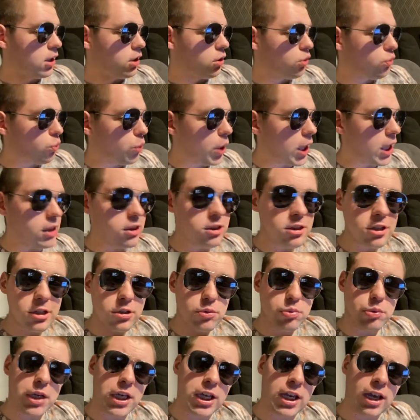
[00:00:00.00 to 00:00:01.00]
When did
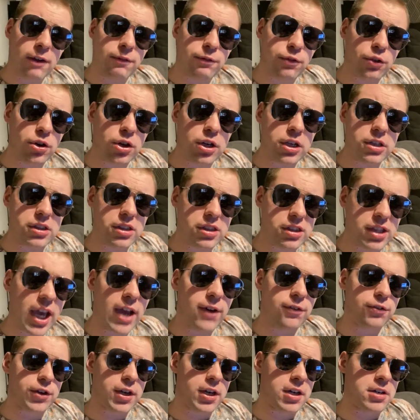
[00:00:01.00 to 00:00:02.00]
we avoid the
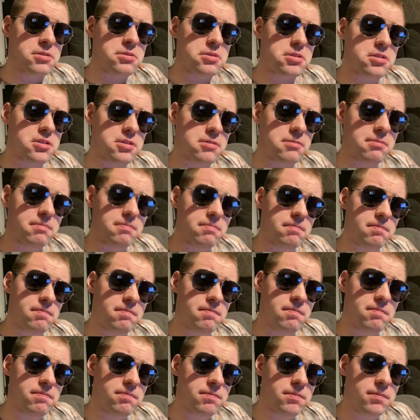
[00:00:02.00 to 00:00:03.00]
death counts?
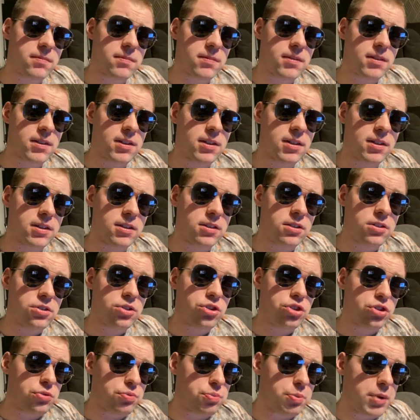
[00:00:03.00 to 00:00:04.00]

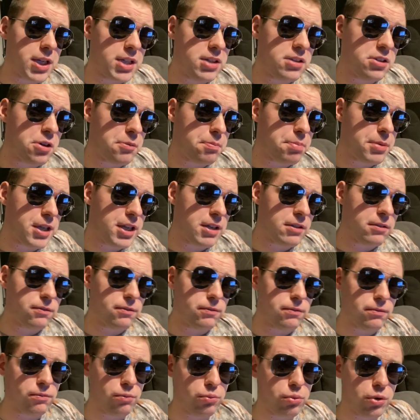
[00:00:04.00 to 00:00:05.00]
Should we not
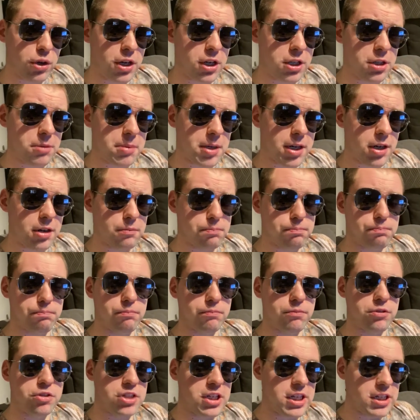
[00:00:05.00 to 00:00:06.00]
be worried about
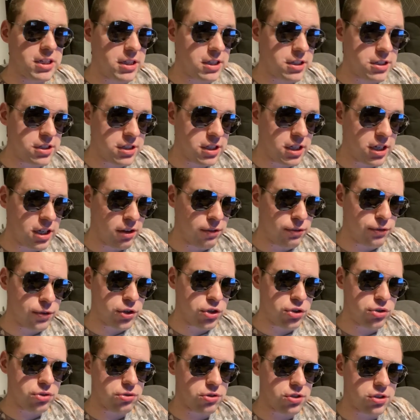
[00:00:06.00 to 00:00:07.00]
CDC
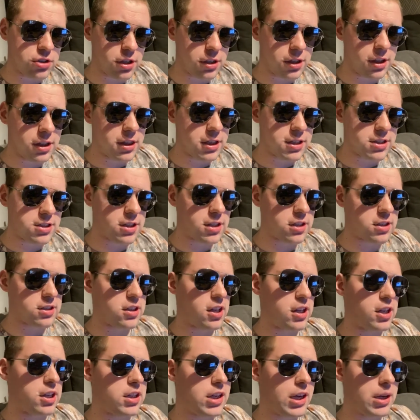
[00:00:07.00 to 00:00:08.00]
official study that says
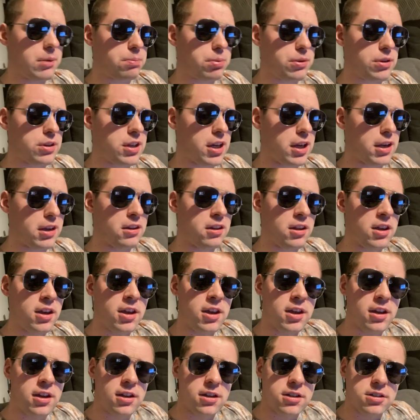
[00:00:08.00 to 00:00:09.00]
99.9
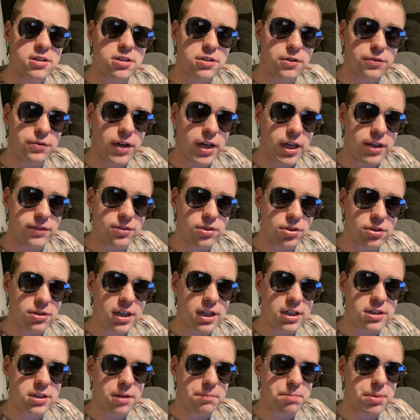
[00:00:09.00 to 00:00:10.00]
survival
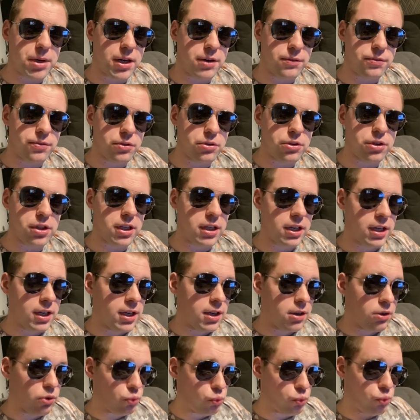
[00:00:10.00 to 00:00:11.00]
rate, apart from the
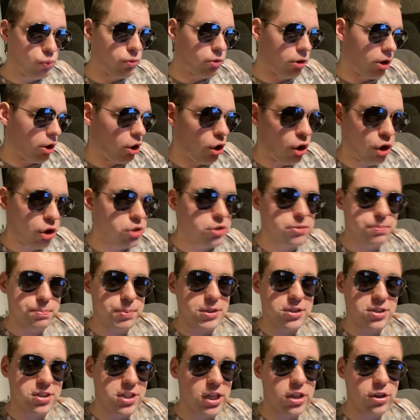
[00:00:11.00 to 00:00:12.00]
odd
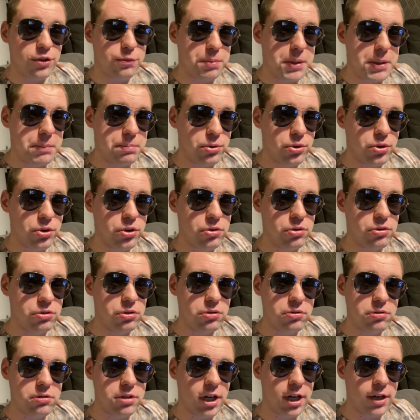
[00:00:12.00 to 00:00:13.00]
percent of people who
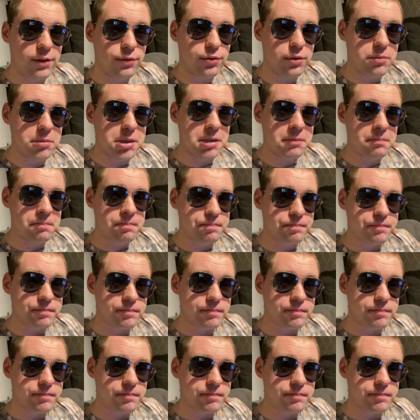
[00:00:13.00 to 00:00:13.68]
do die from it?